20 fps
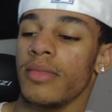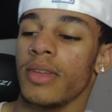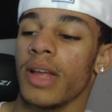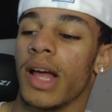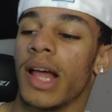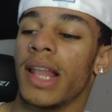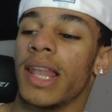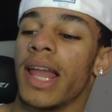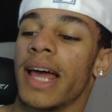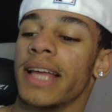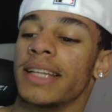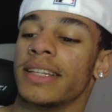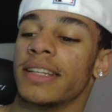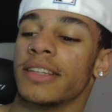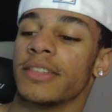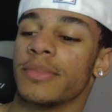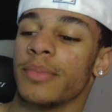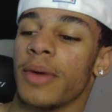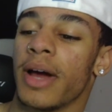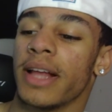I like
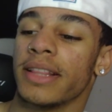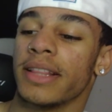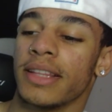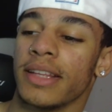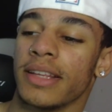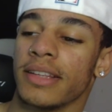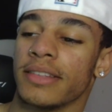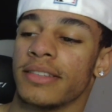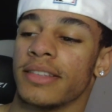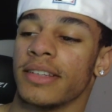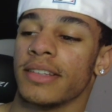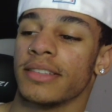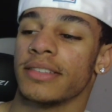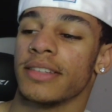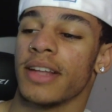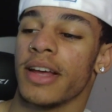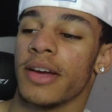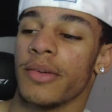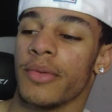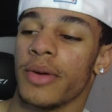this, bro. I think
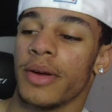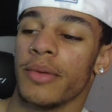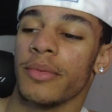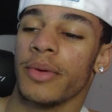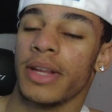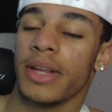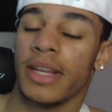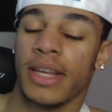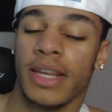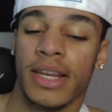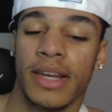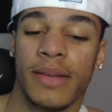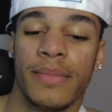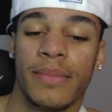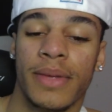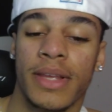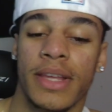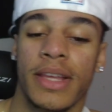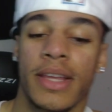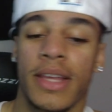6ix9ine right where he need to
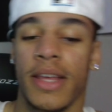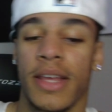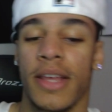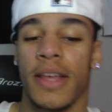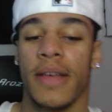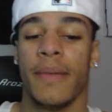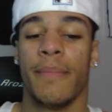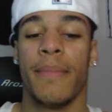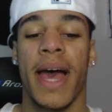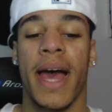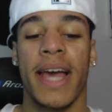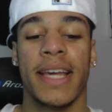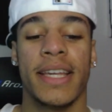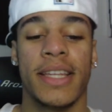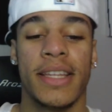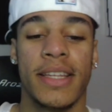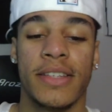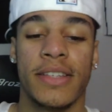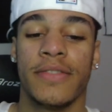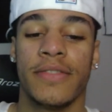be. Back
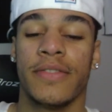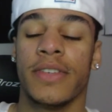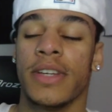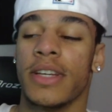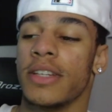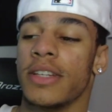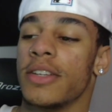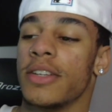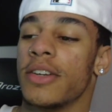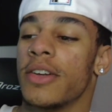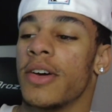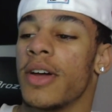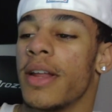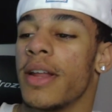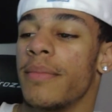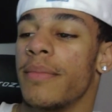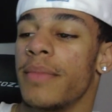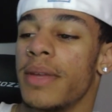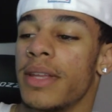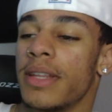in his field, you know what
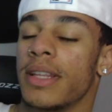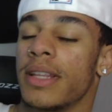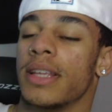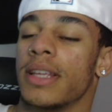I mean?